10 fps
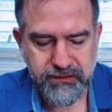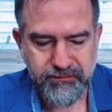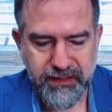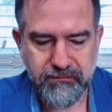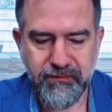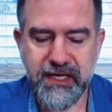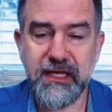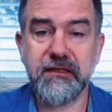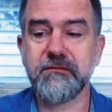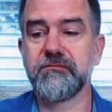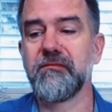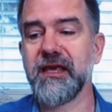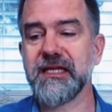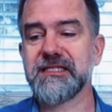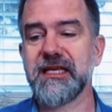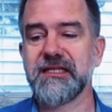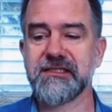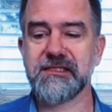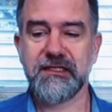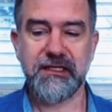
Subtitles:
Make it taste